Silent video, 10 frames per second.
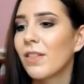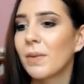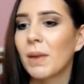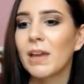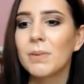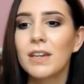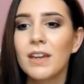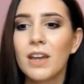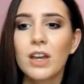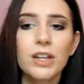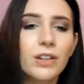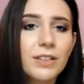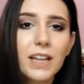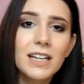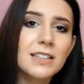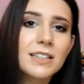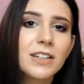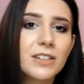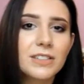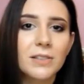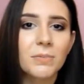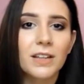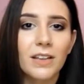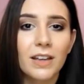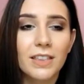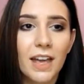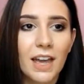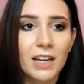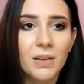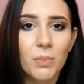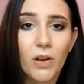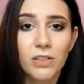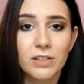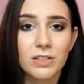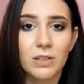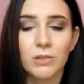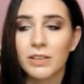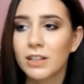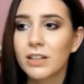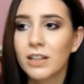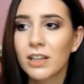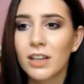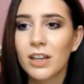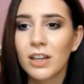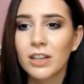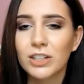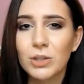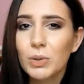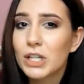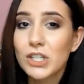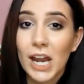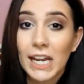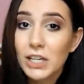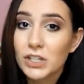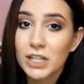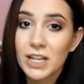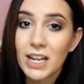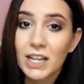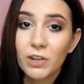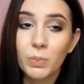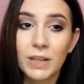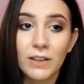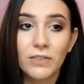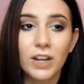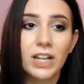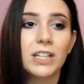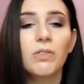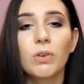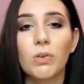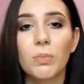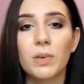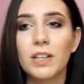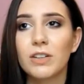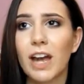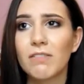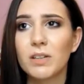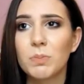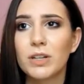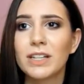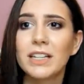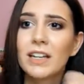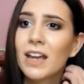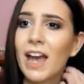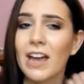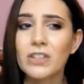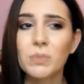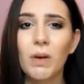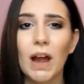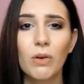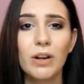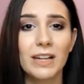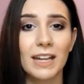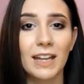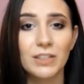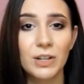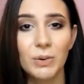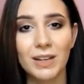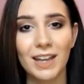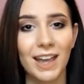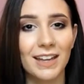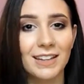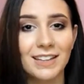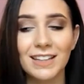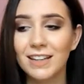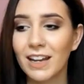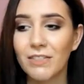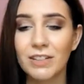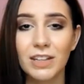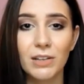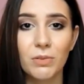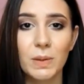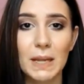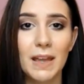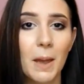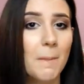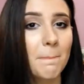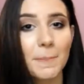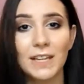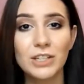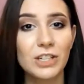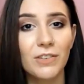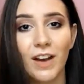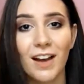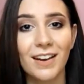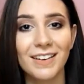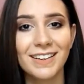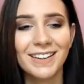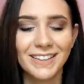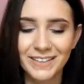like maybe you're lazy or something like that and it bothers you, then you can change it. It'll be very difficult, but you have to put it as a priority and do it, and then everything will be peachy fine.